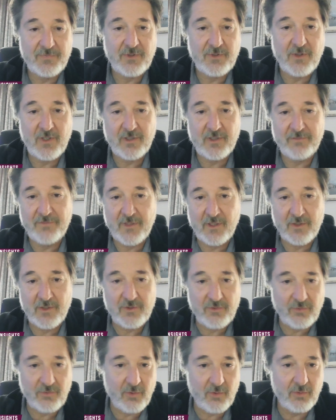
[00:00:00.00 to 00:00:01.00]
all of the
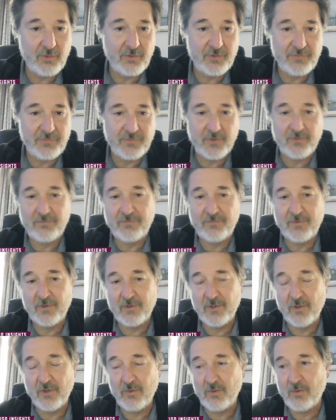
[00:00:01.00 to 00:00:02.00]
controllers for
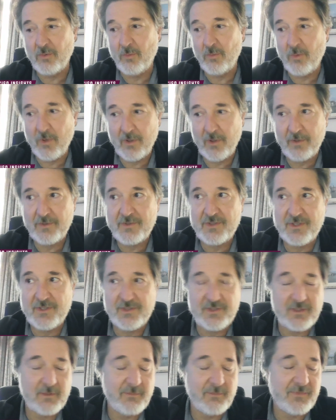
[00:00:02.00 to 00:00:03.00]
local water
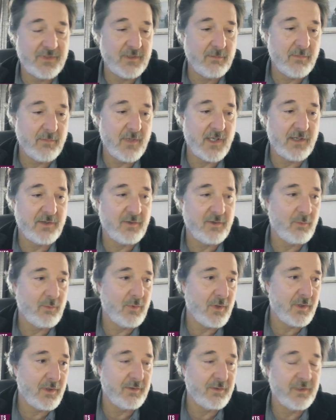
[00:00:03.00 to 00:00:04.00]
systems that monitor
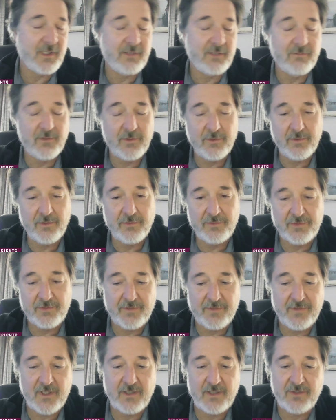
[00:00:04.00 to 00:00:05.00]
water levels
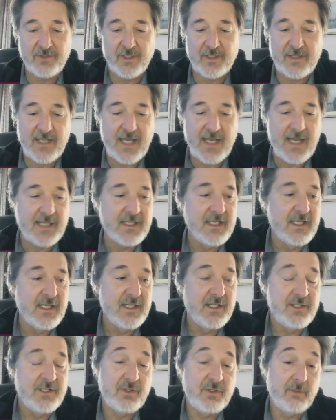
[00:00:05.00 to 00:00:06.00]
and things like that,
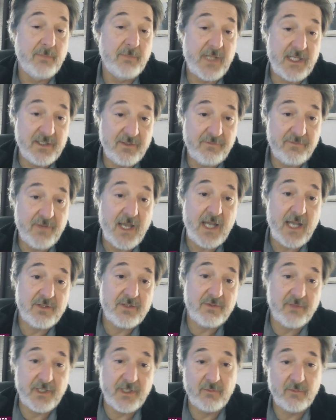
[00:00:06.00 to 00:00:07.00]
to
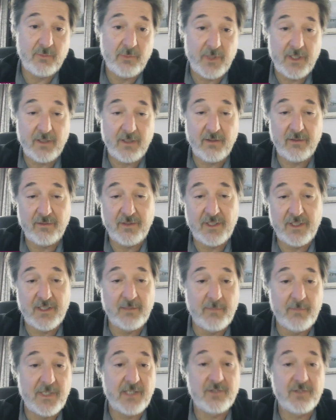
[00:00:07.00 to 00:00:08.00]
manufacturing, where in
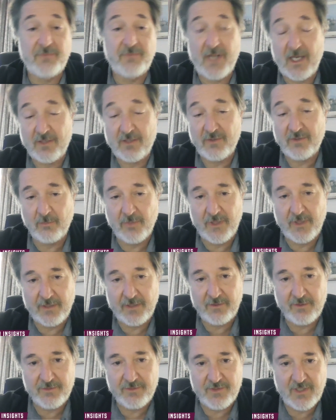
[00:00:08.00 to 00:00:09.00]
a manufacturing
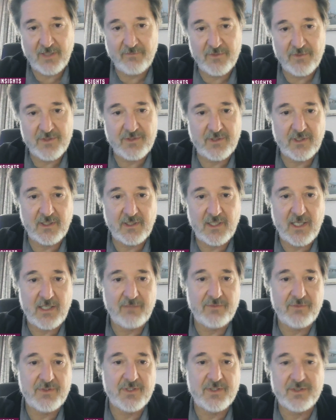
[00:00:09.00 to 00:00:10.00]
plant, there's obviously a lot
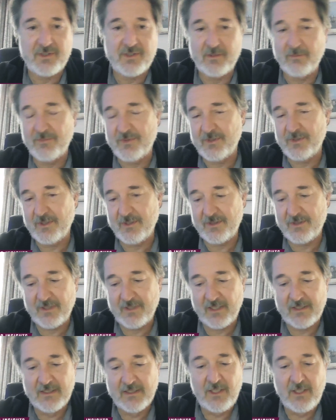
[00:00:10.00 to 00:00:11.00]
of systems that
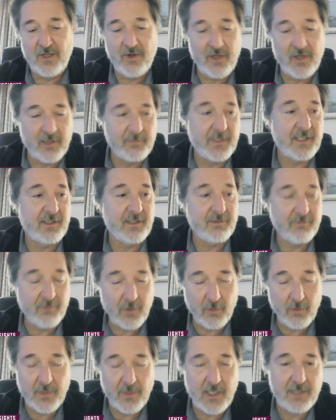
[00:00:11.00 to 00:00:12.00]
automated
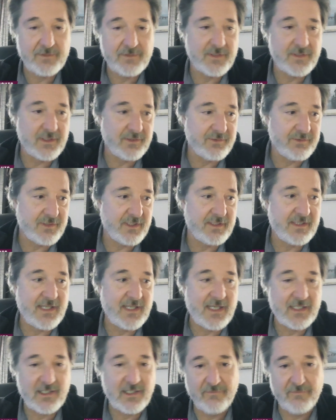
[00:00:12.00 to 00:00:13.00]
robots, things like
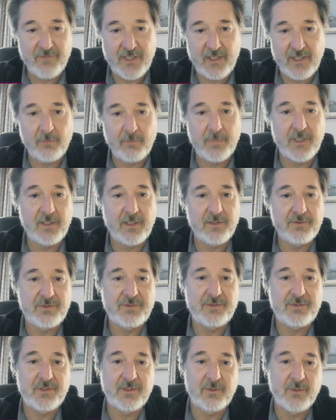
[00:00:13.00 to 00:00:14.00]
that, conveyor belts.
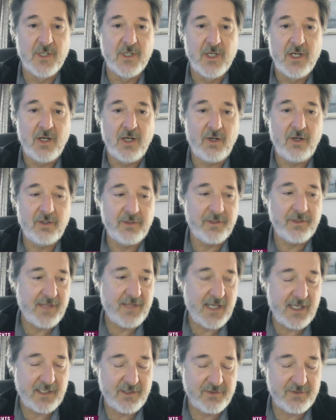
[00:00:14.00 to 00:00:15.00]
So all of
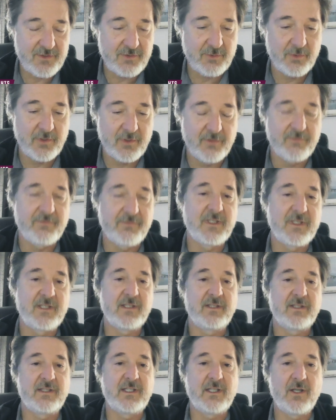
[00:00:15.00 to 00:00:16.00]
that is sort of
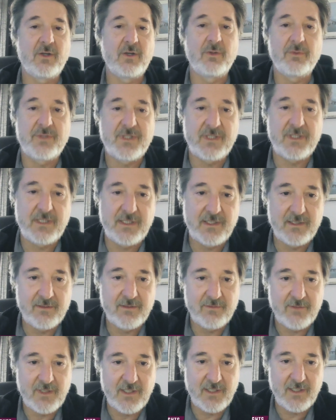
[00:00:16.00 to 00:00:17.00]
the OT
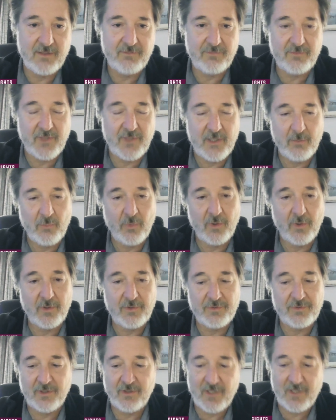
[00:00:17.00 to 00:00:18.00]

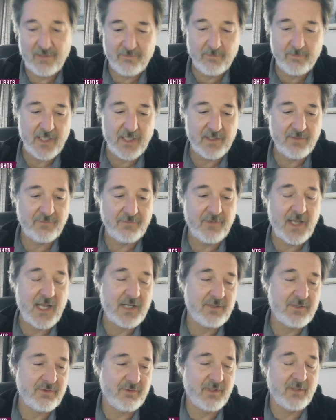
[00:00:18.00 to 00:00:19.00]
framework. So you have
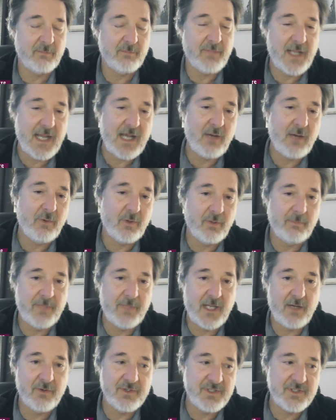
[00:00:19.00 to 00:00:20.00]
manufacturing,
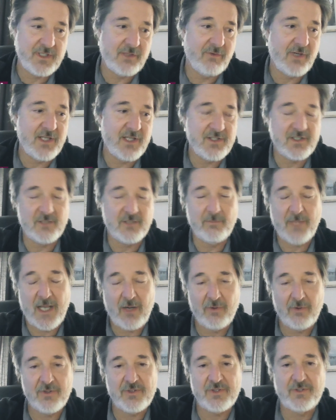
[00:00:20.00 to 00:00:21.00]
power generation,
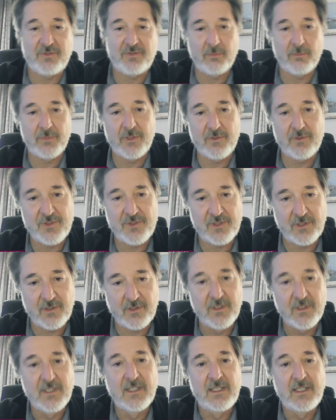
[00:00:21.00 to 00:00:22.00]
power
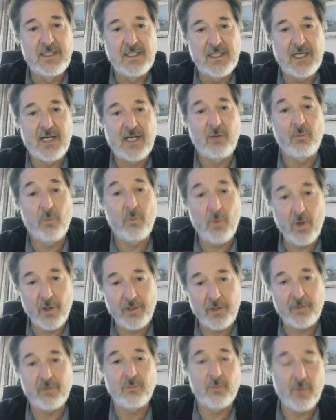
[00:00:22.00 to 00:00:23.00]
distribution,
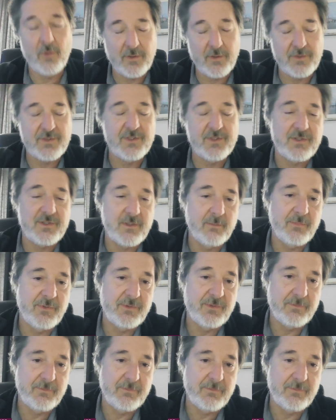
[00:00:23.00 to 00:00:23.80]
water systems.